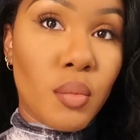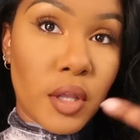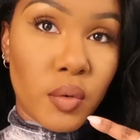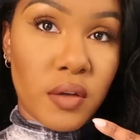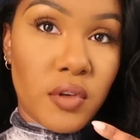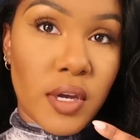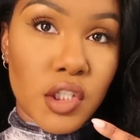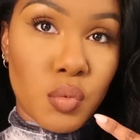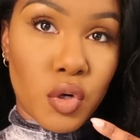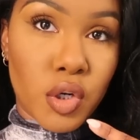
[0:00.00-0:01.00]
Oh, by the way, if you
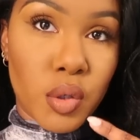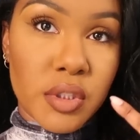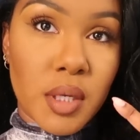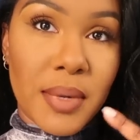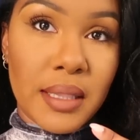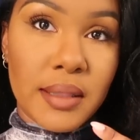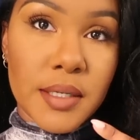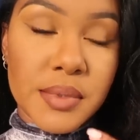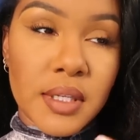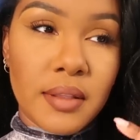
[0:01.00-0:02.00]
guys are wondering what's on my
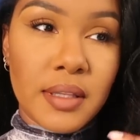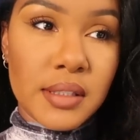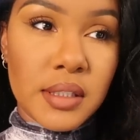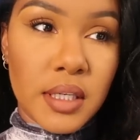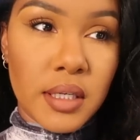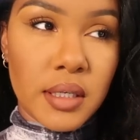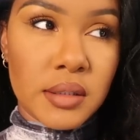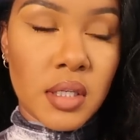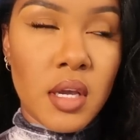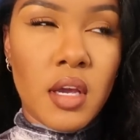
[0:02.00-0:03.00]
lips, this
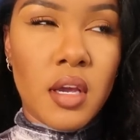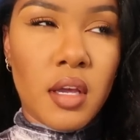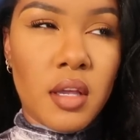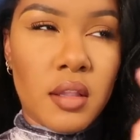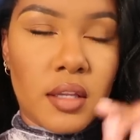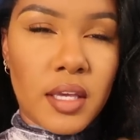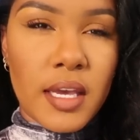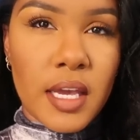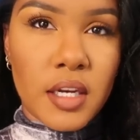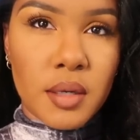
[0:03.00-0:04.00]
is the
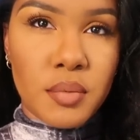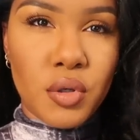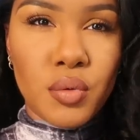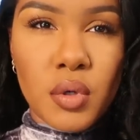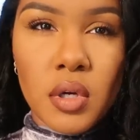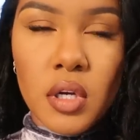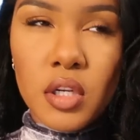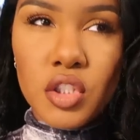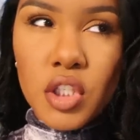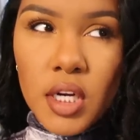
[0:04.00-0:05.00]
KKW
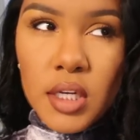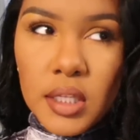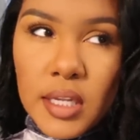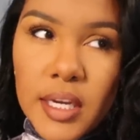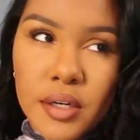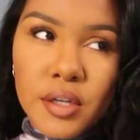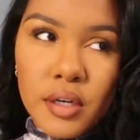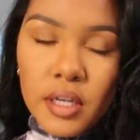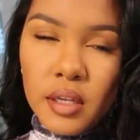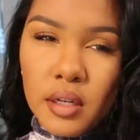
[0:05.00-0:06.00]
chocolate
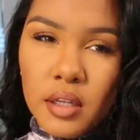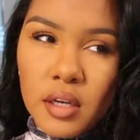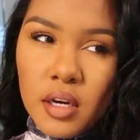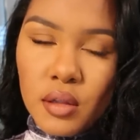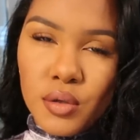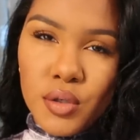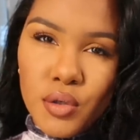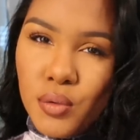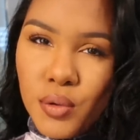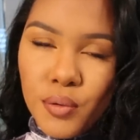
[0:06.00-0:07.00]
liner in the color
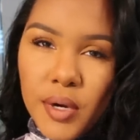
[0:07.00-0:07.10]
Nude